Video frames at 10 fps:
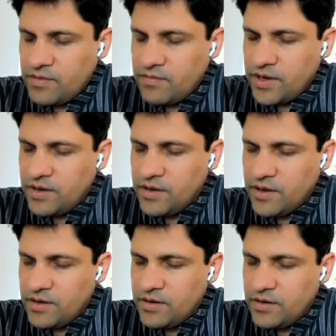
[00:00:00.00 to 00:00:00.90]
If I
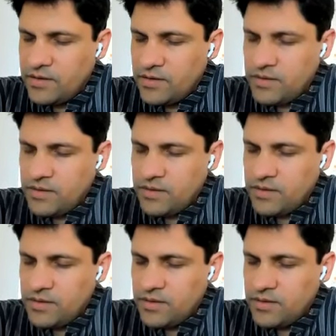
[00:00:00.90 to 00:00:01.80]
learn
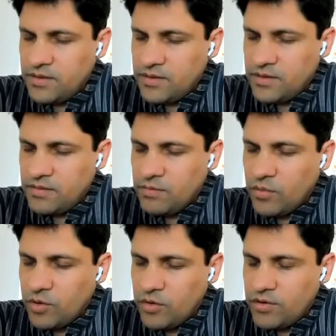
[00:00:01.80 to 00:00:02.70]

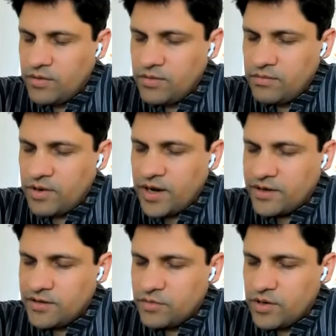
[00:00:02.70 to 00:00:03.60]
more,
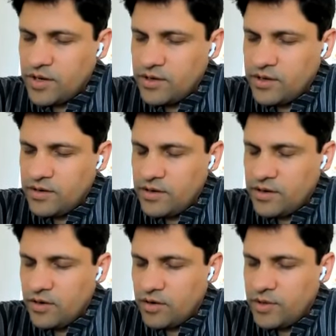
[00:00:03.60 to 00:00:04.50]
practice what I learn,
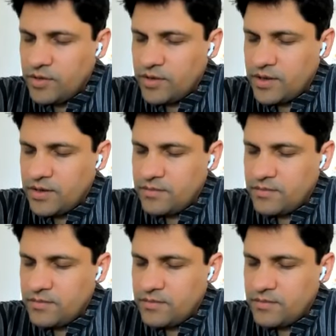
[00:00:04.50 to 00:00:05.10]
it'll all be okay.